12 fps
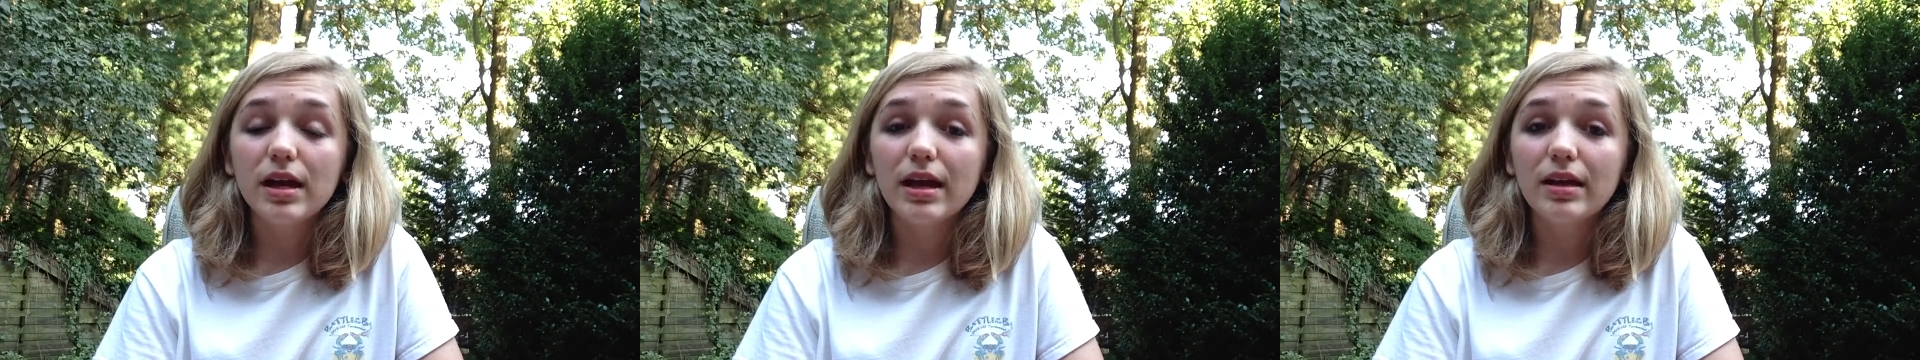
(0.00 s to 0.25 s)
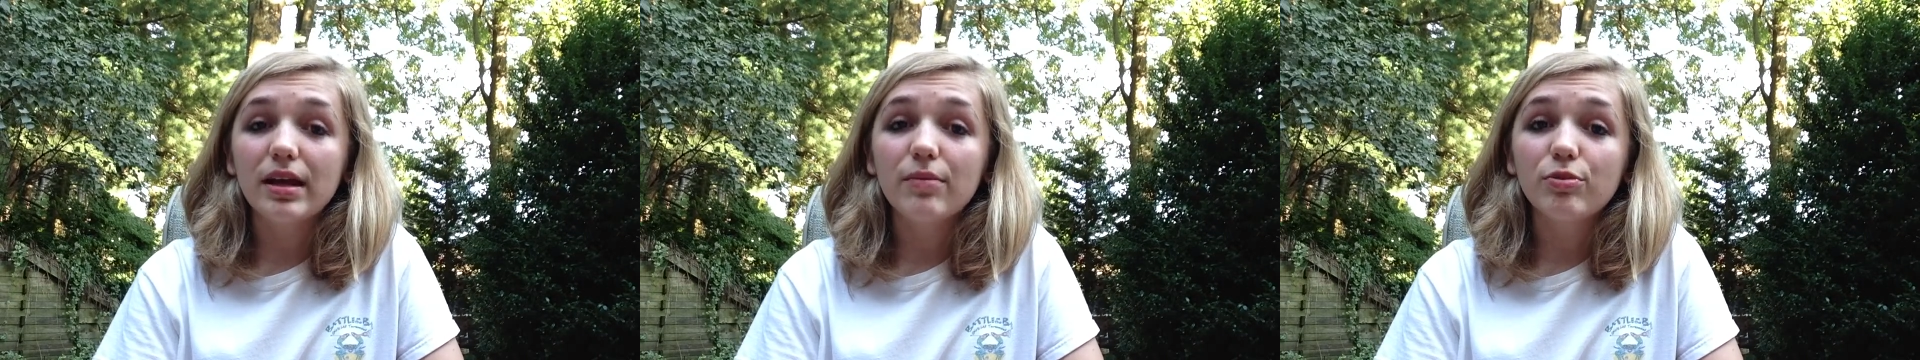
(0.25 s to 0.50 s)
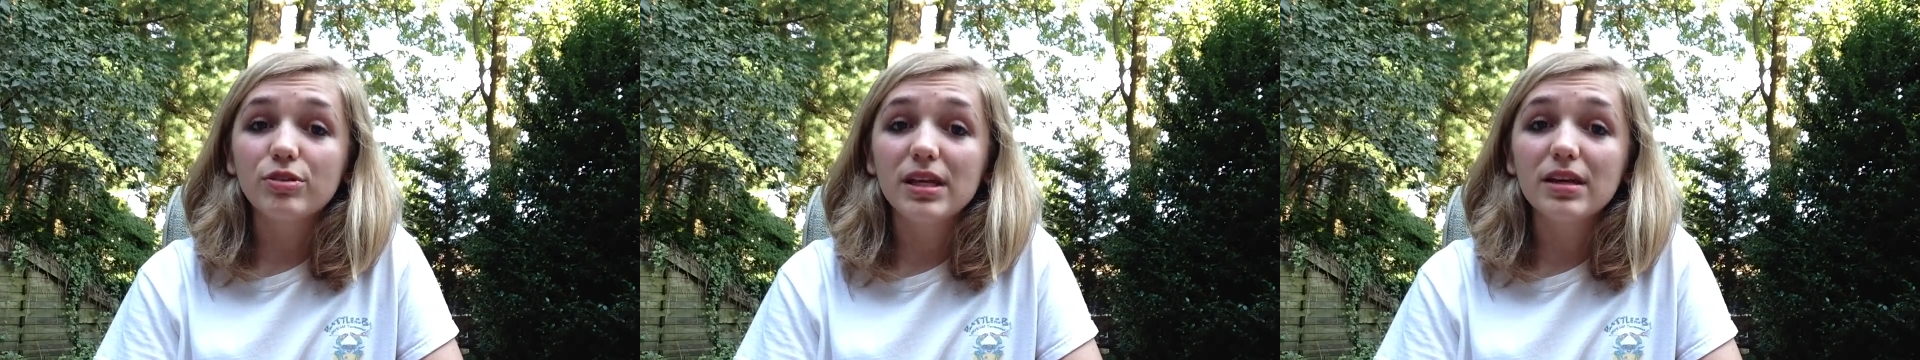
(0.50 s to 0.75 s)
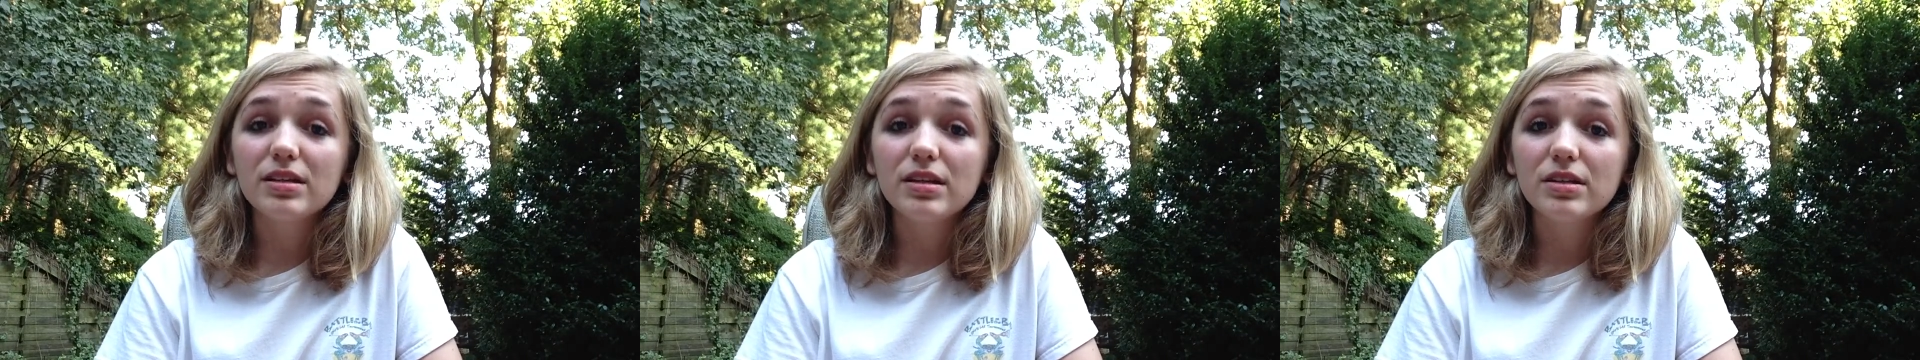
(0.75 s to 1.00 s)
and
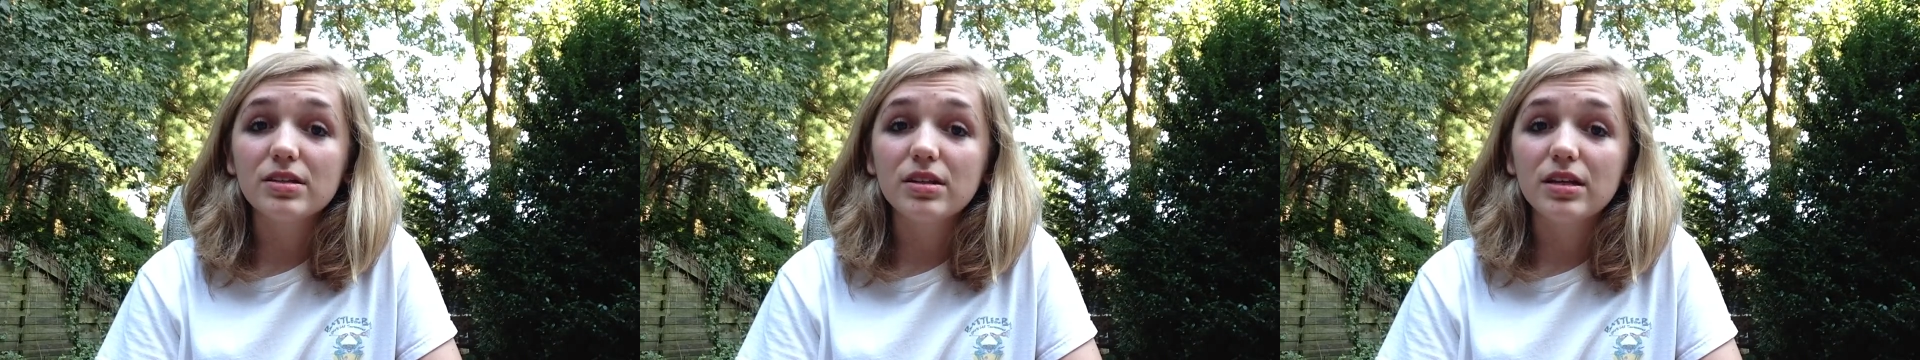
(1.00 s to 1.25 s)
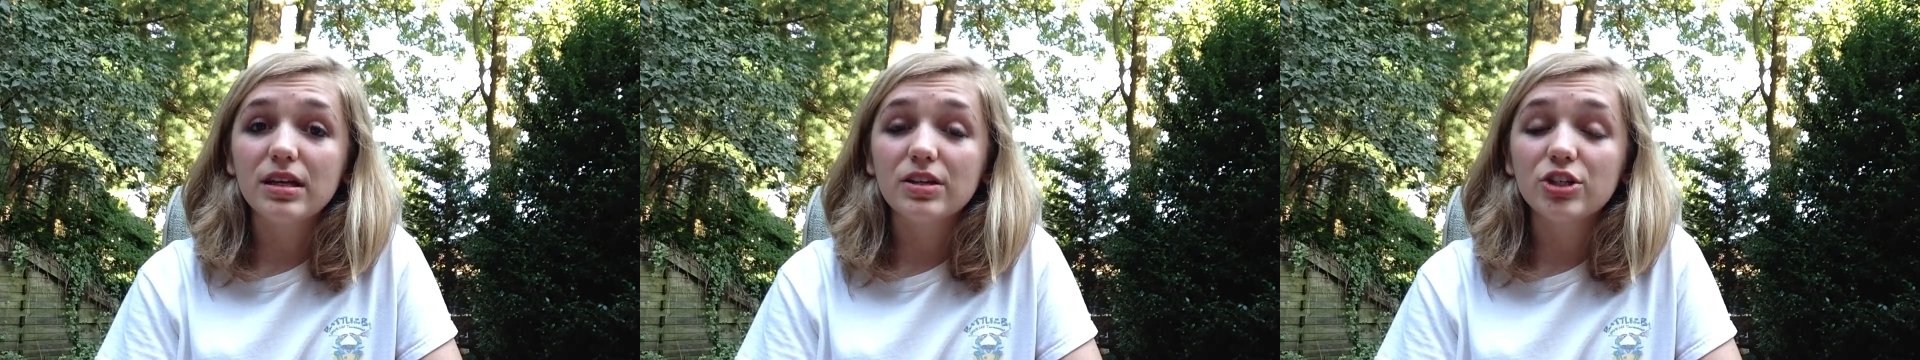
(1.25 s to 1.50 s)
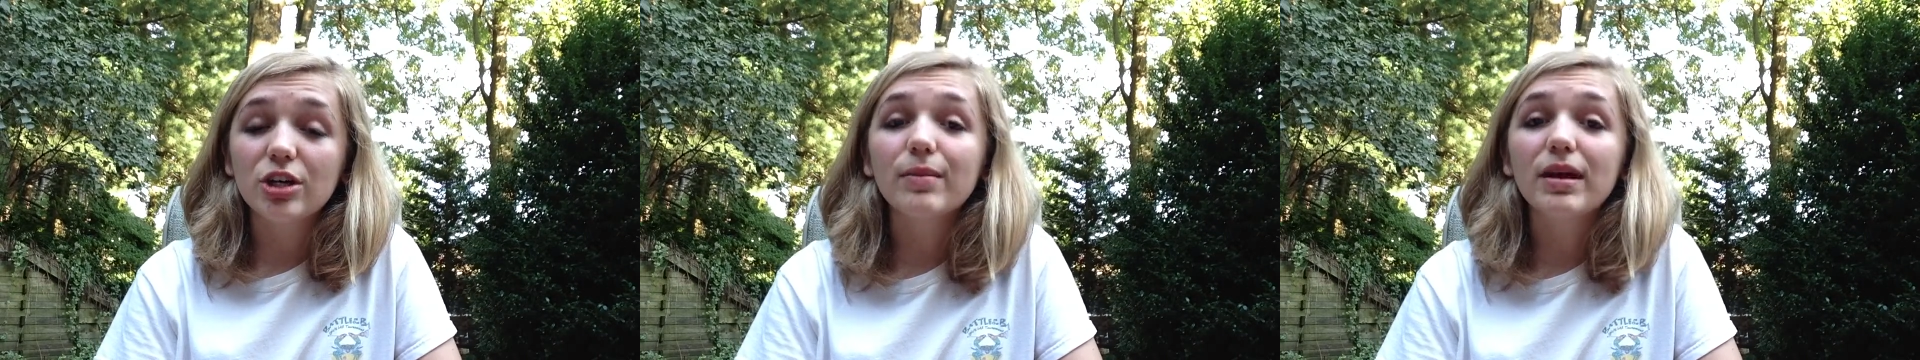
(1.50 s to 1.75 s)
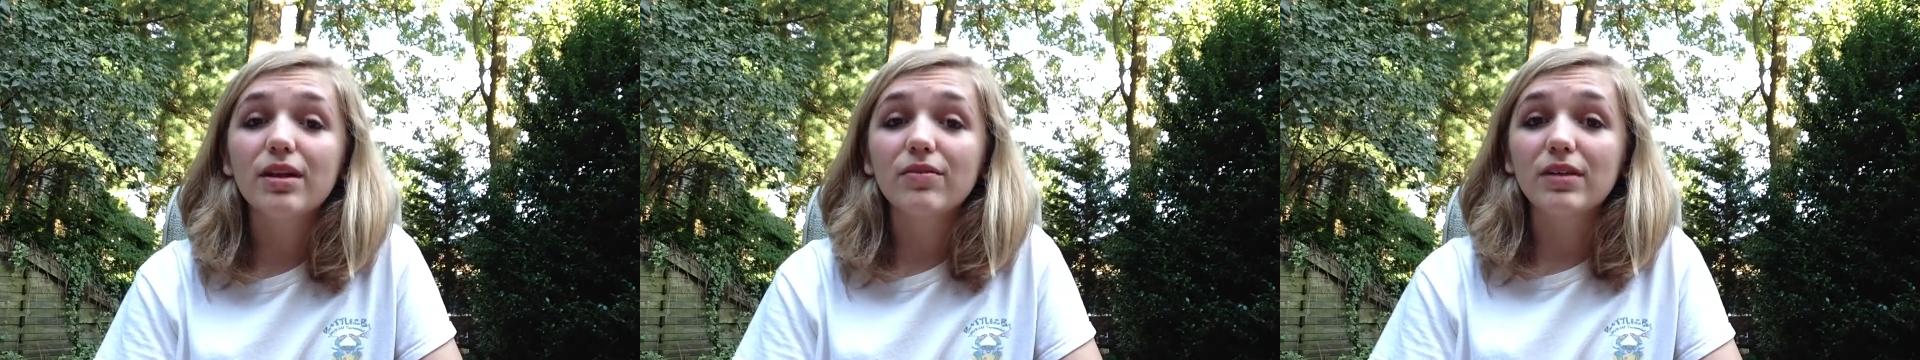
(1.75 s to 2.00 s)
presented it to the
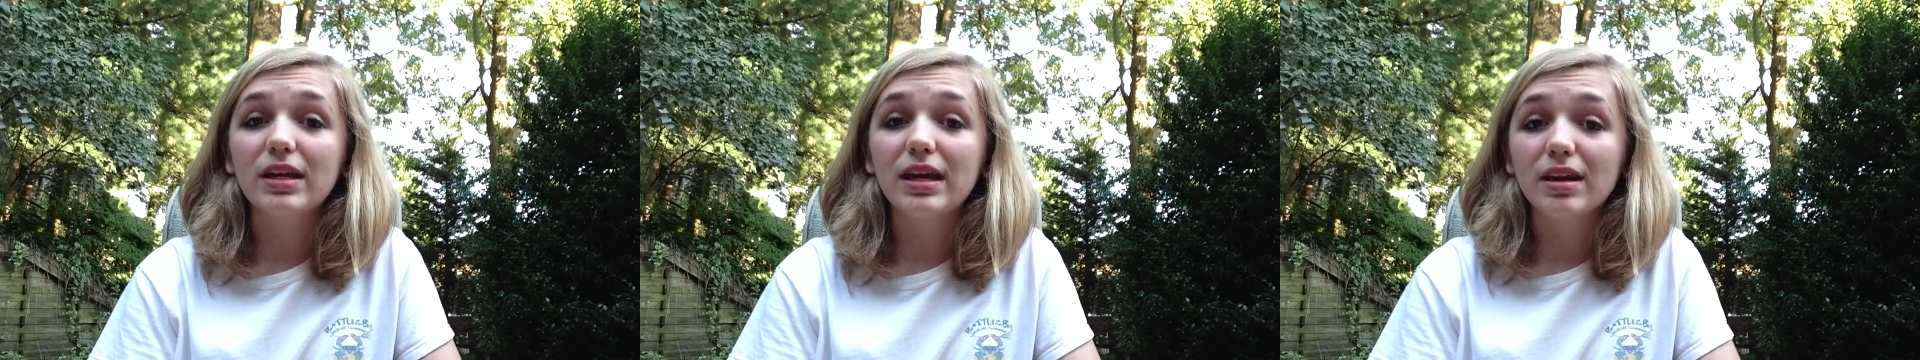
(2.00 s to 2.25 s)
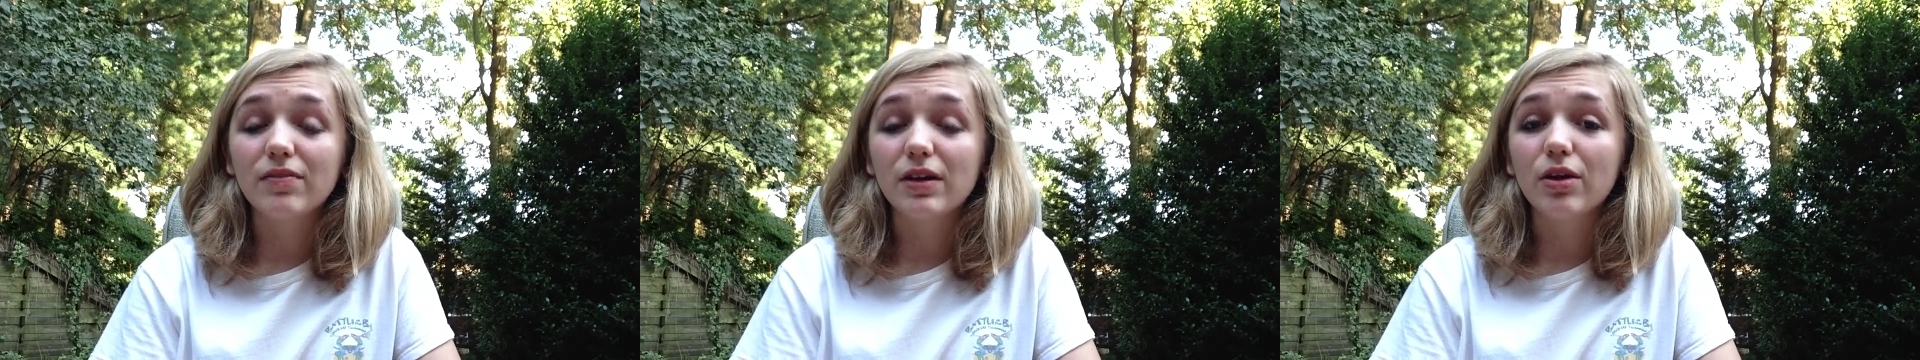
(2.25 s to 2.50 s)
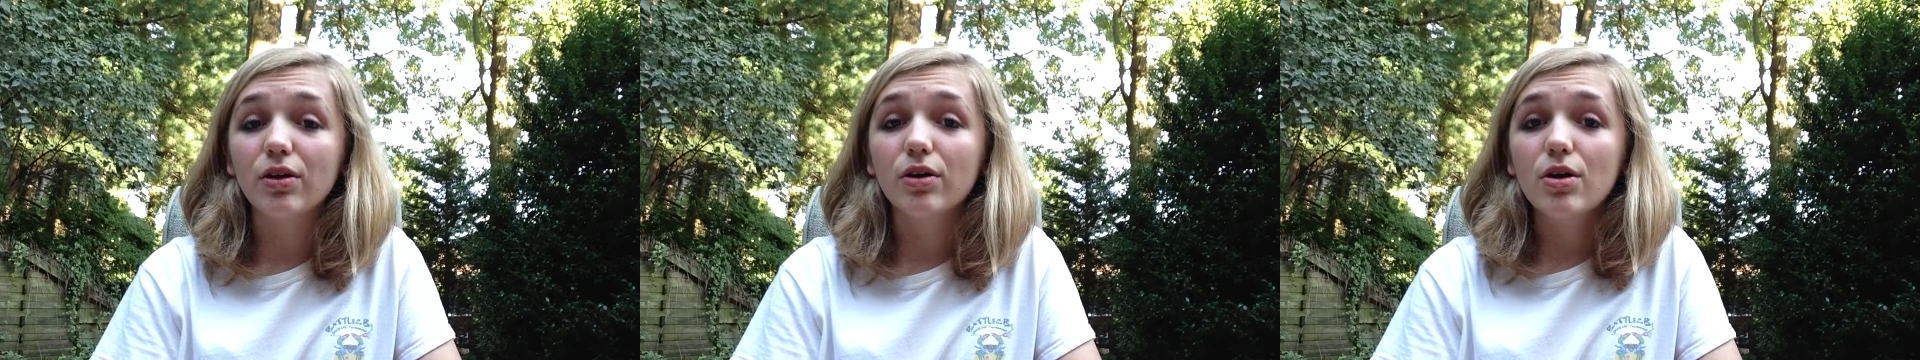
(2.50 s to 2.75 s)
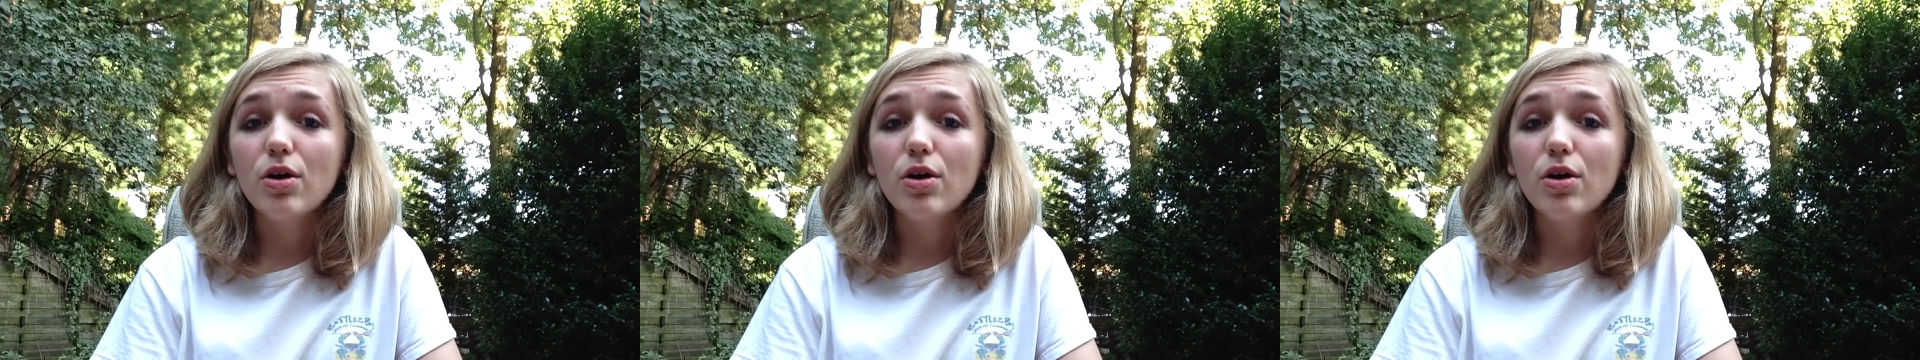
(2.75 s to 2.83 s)
chairman of the NFL